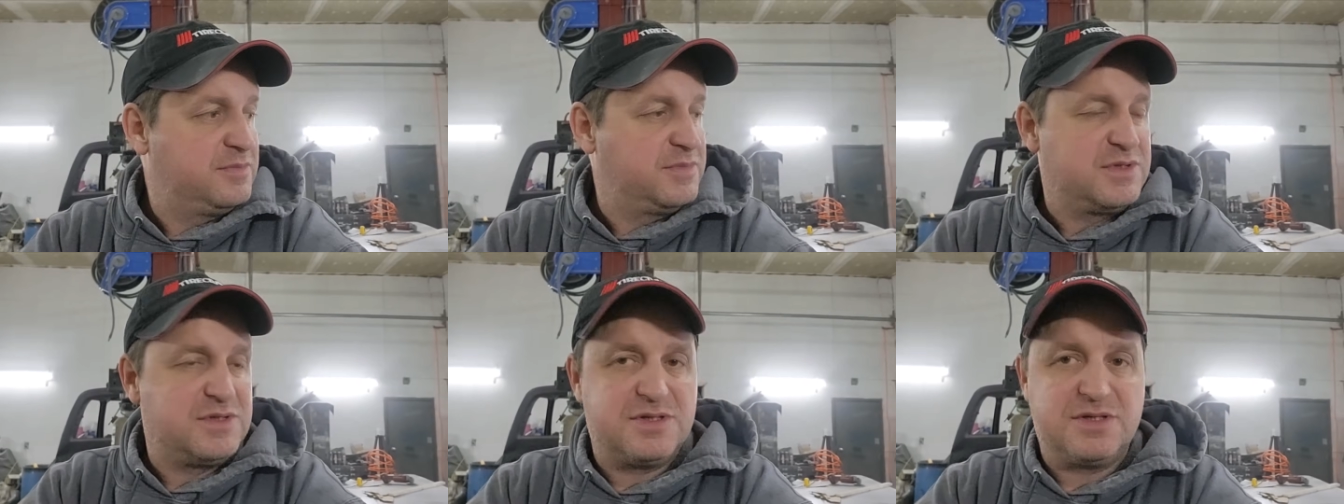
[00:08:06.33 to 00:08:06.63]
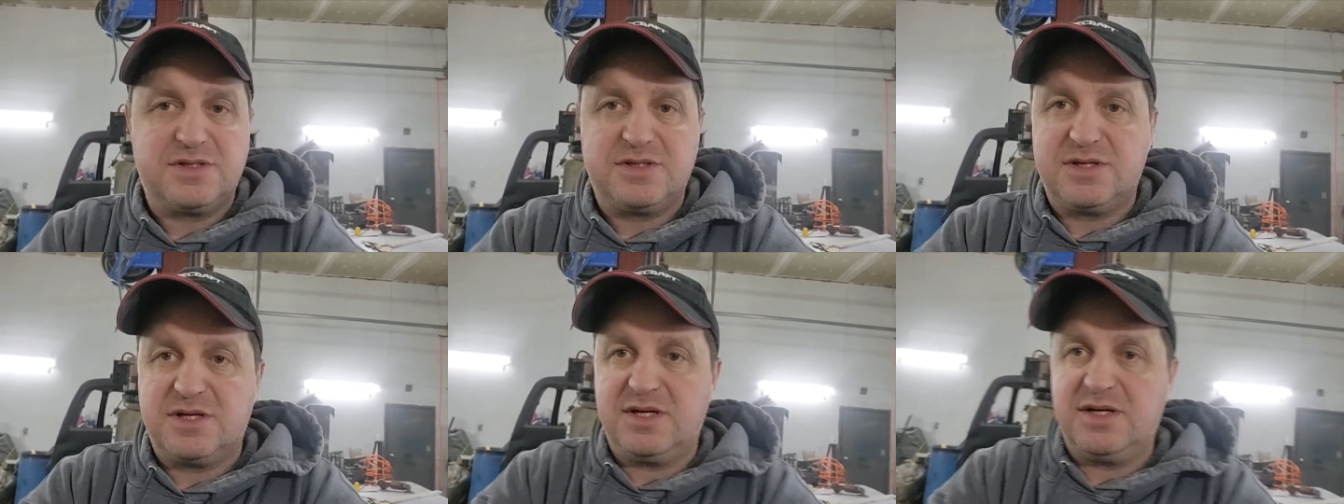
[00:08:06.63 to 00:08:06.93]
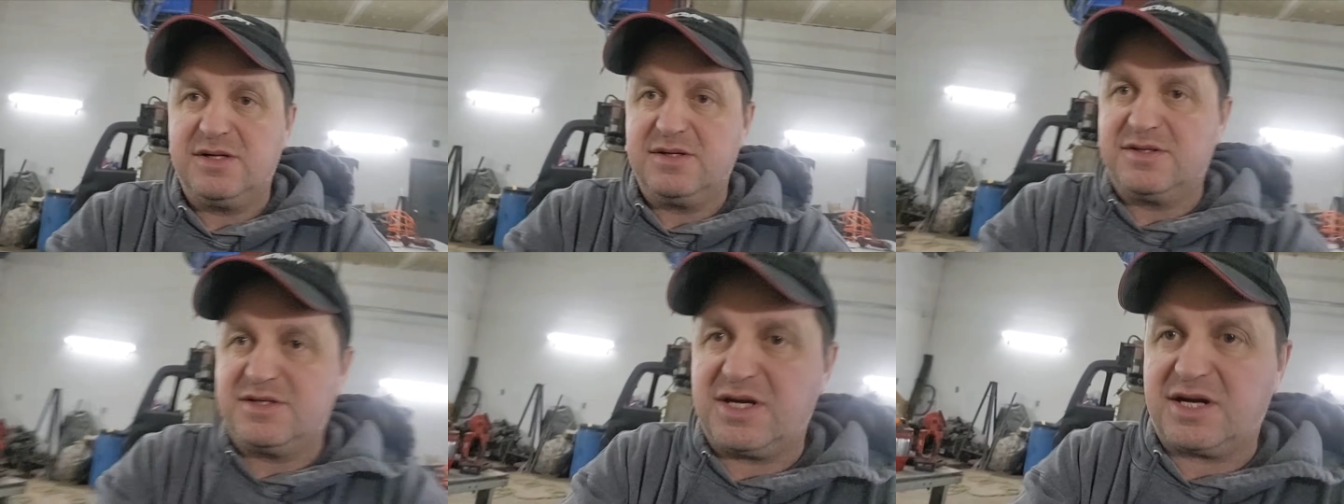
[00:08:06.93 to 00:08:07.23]
This
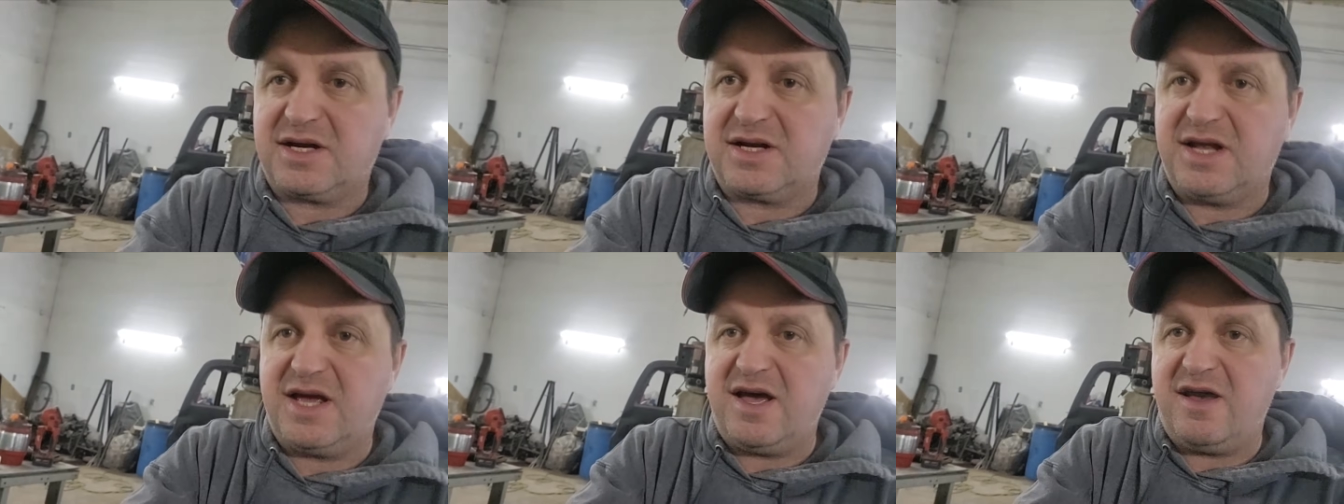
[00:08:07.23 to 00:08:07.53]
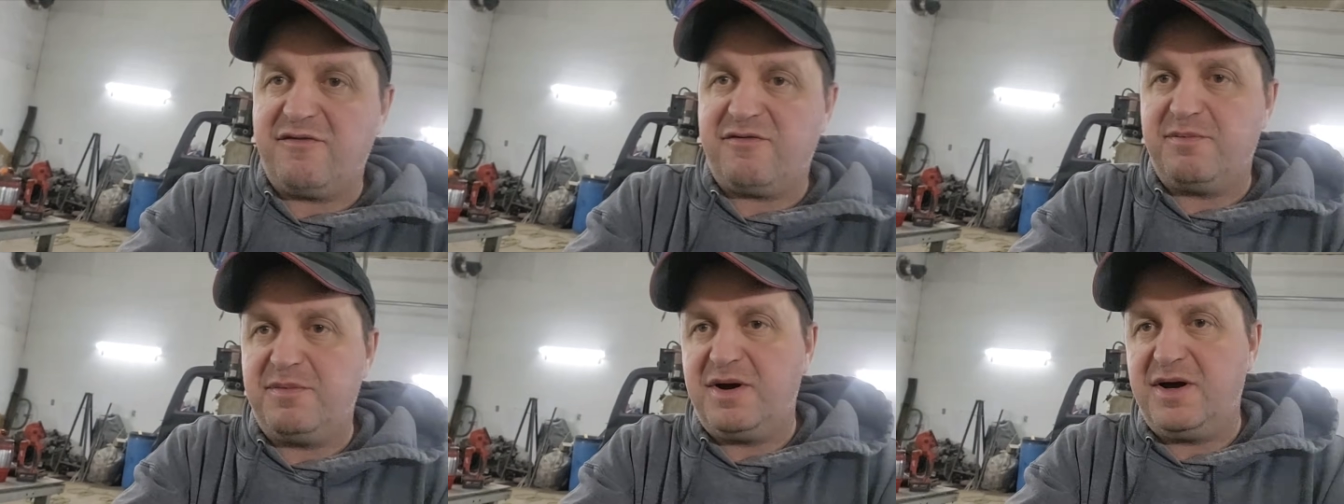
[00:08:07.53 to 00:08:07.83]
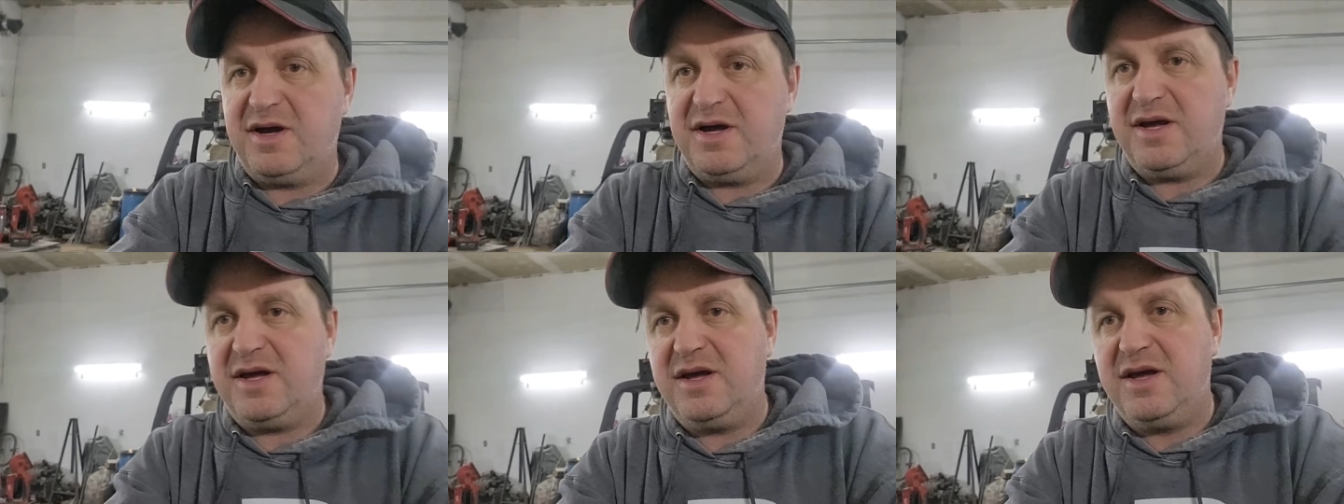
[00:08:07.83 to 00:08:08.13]
second half of
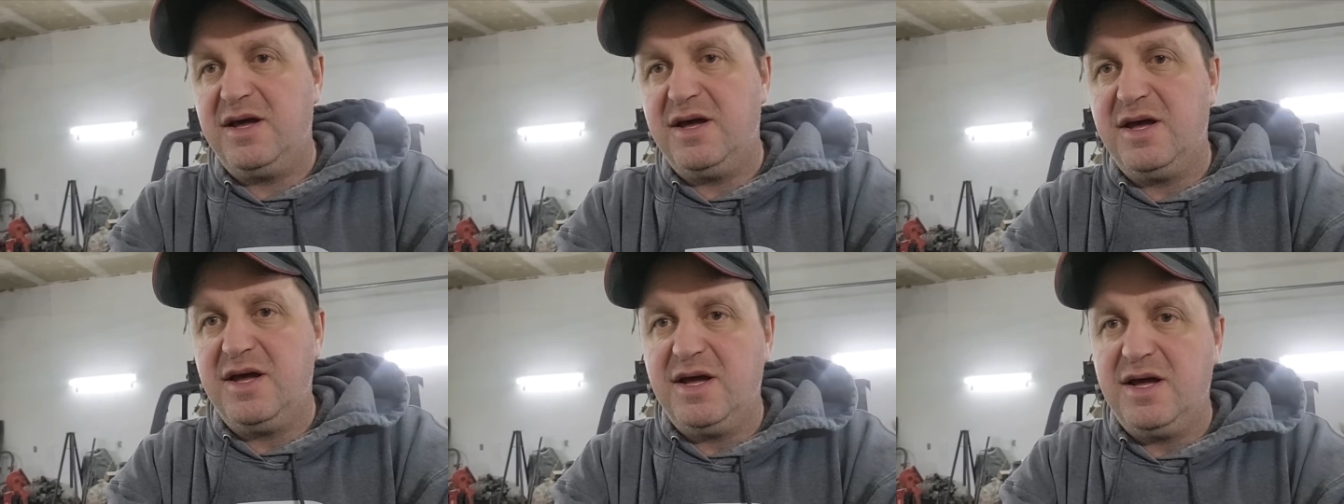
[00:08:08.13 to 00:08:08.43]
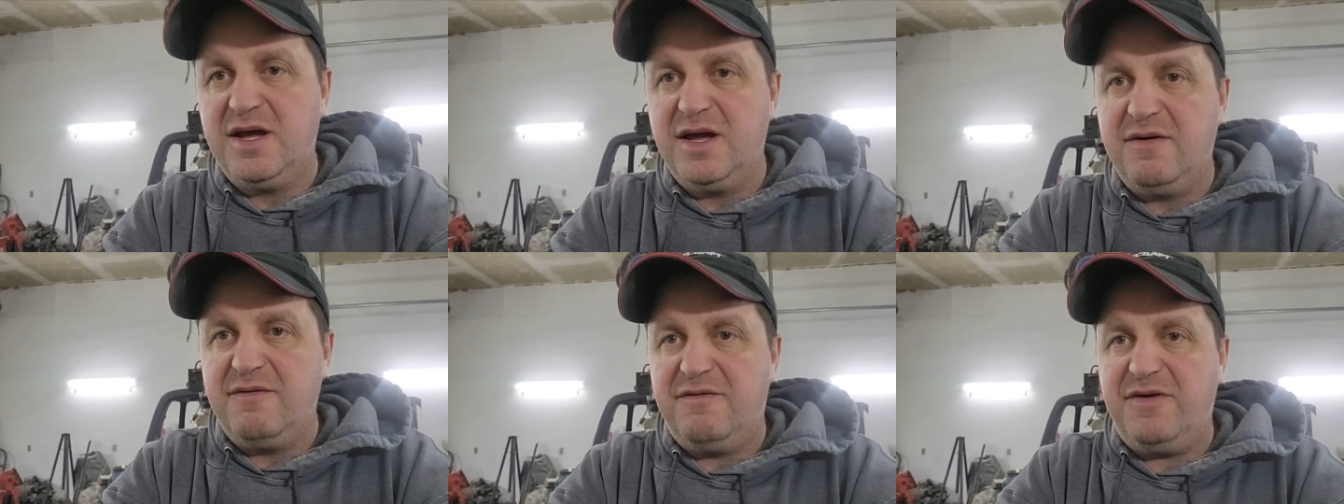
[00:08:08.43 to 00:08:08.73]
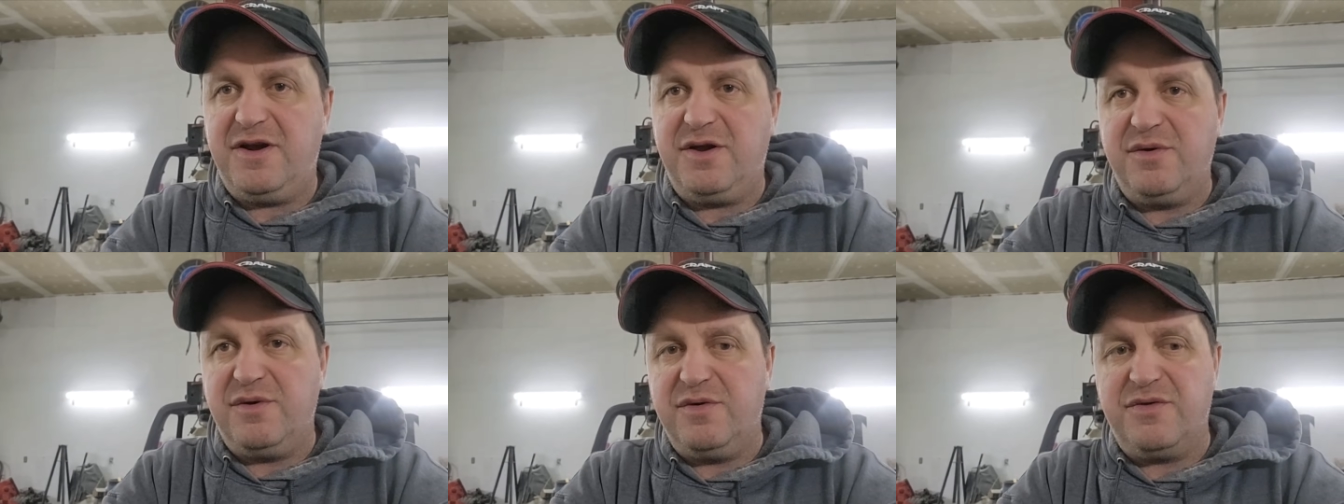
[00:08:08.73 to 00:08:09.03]
my
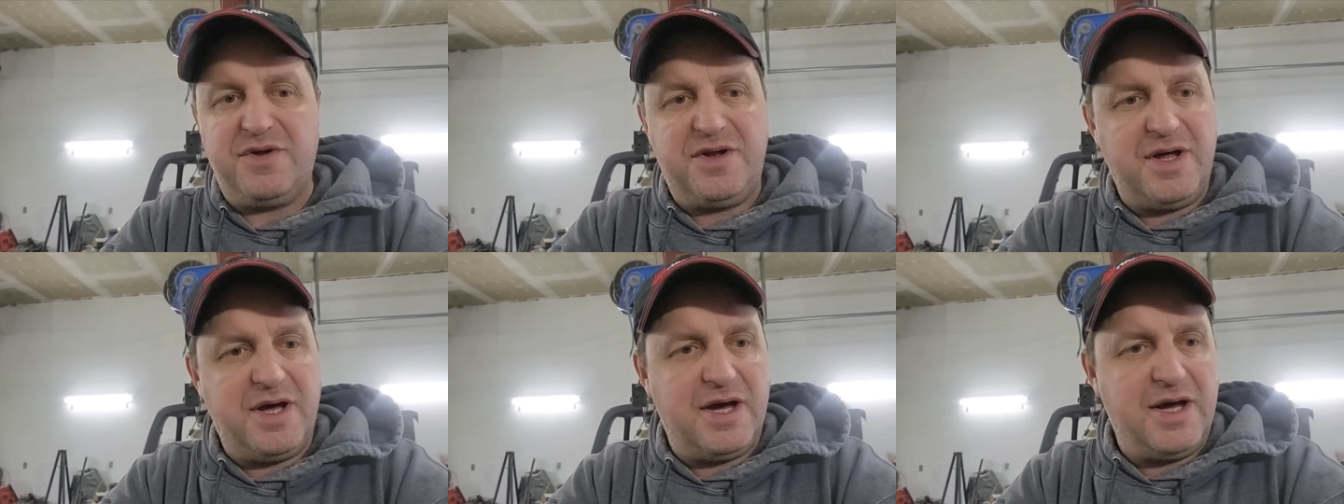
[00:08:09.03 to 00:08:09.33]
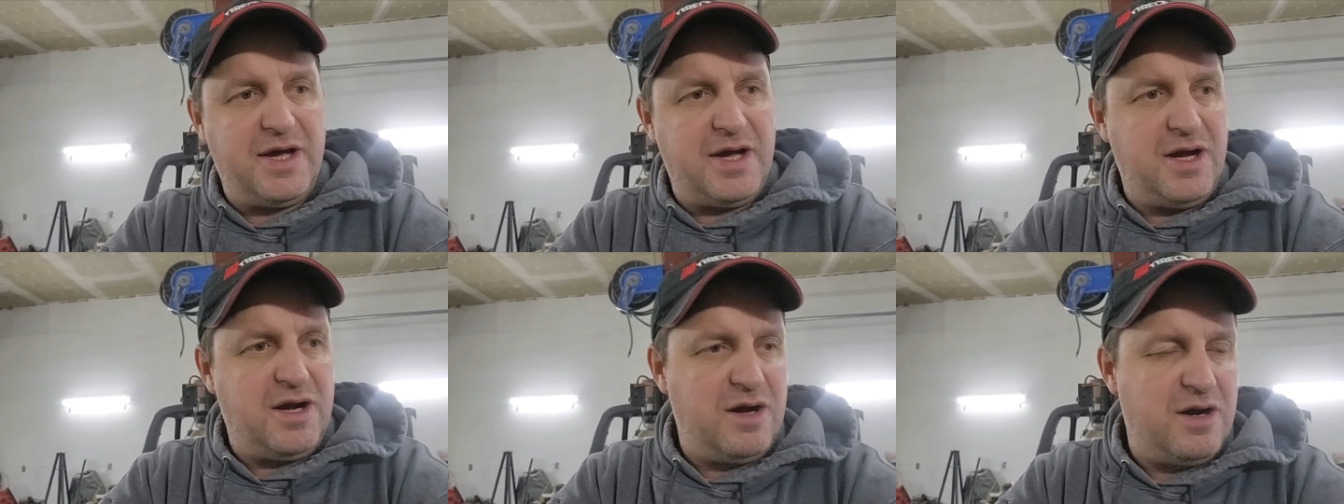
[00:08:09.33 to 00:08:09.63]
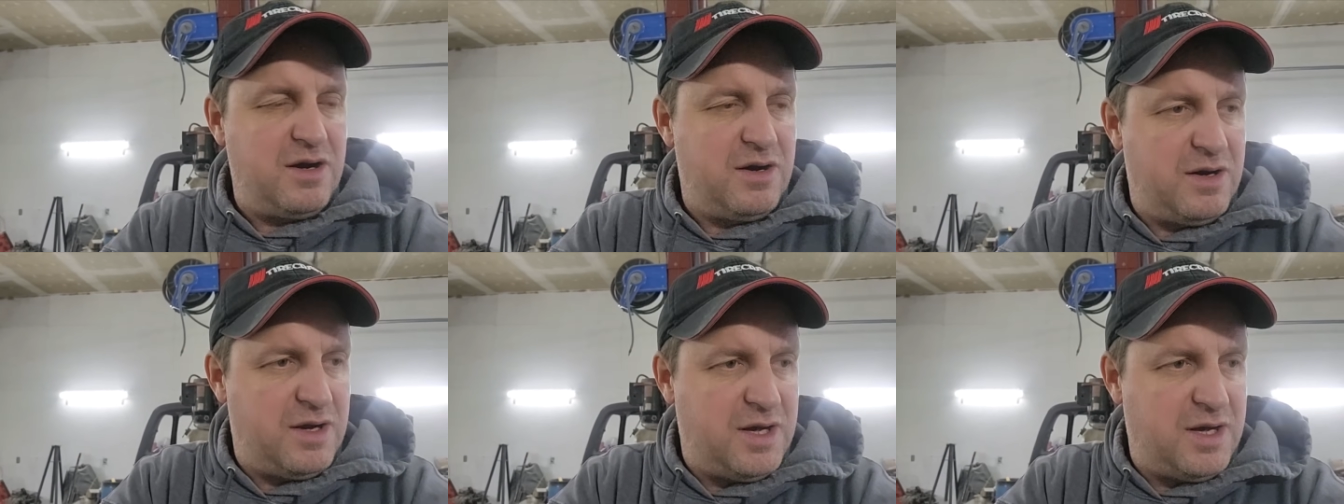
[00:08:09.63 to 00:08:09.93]
video of the day
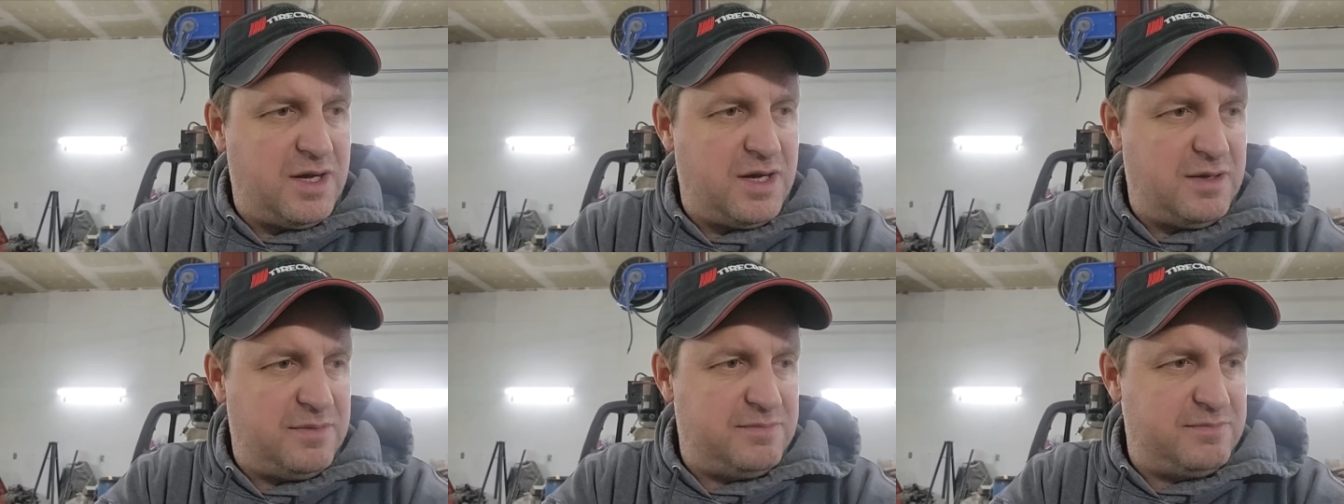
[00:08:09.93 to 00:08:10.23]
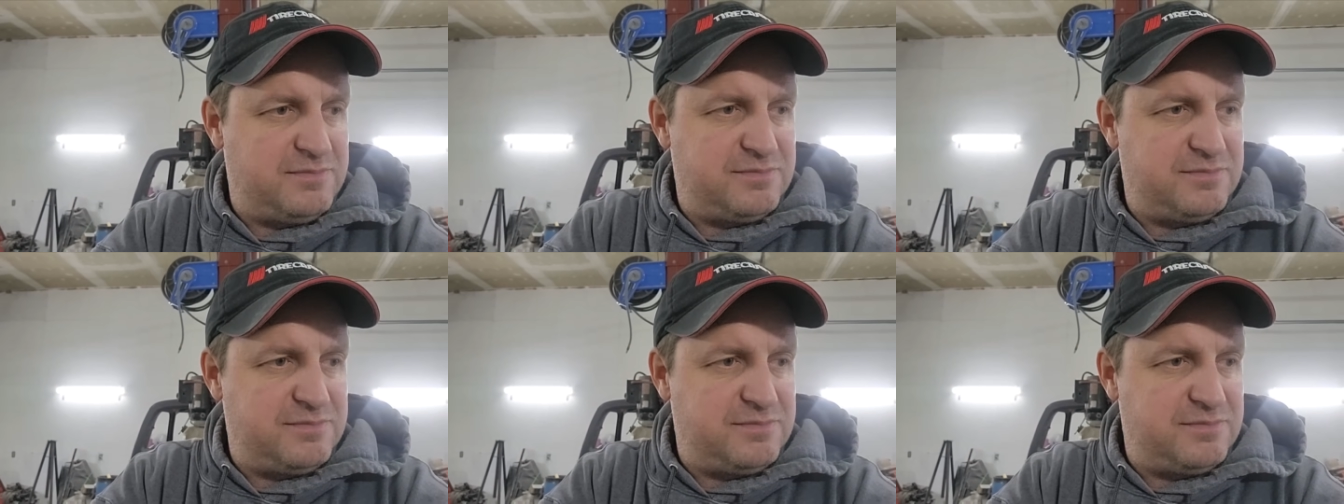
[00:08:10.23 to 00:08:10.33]
here.